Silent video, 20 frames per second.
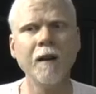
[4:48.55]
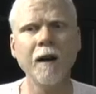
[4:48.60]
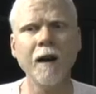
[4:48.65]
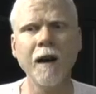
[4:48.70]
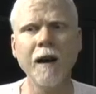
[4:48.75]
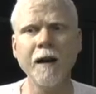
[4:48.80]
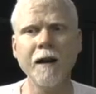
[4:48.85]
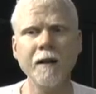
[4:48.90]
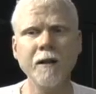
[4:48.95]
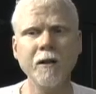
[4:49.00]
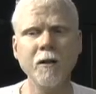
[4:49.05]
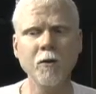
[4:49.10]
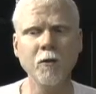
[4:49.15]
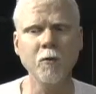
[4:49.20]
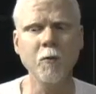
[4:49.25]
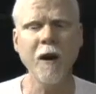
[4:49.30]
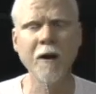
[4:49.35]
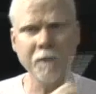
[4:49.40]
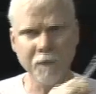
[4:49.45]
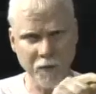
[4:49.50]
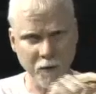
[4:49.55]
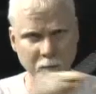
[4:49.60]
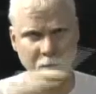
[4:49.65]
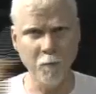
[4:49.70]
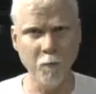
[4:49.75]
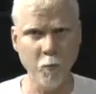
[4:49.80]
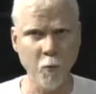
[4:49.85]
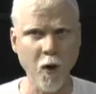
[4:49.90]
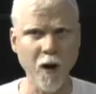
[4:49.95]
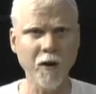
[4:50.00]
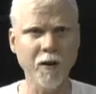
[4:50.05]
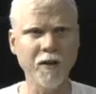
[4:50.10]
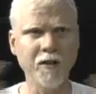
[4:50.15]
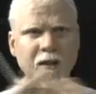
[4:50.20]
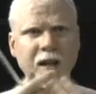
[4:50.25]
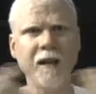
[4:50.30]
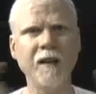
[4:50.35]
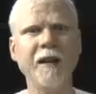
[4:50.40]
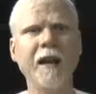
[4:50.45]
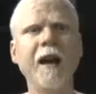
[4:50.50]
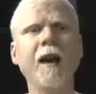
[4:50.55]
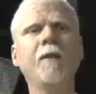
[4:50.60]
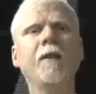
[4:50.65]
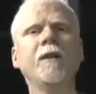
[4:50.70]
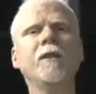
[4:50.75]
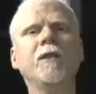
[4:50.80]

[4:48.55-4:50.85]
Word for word: and you wait for the water to settle down,